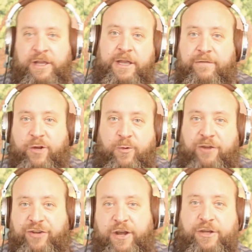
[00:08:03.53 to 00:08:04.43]
if you're
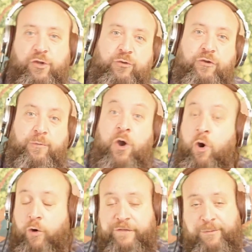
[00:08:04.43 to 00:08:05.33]
watching on YouTube,
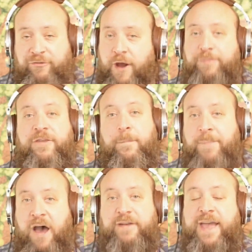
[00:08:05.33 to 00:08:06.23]
or subscribe to the
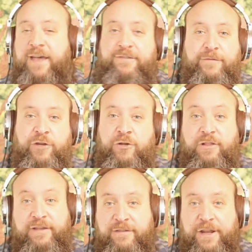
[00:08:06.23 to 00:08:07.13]
podcast if you're
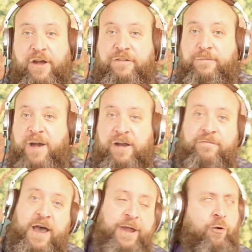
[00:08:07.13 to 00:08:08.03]
listening on
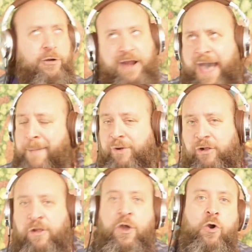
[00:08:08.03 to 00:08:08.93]
Spotify or
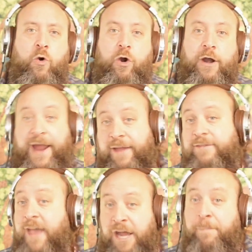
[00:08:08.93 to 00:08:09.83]
Apple or
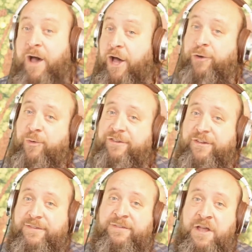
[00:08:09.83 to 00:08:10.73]
AntennaPod, which
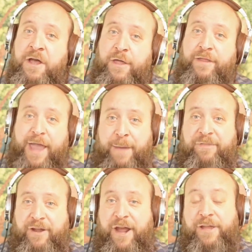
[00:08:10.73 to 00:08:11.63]
is the app
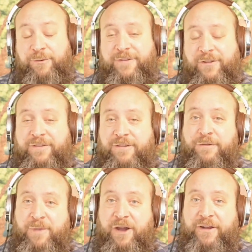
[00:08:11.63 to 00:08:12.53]
that I use to listen
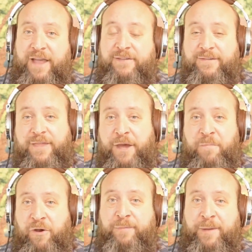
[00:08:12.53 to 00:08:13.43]
to podcasts that
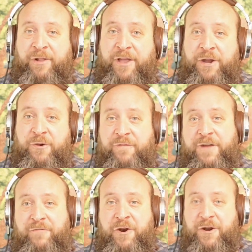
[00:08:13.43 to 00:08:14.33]
most people I know have
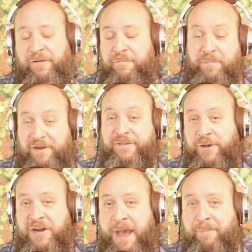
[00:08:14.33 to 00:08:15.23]
never heard of, but it's a
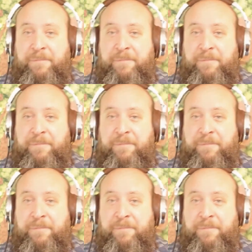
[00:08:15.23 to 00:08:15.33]
good app.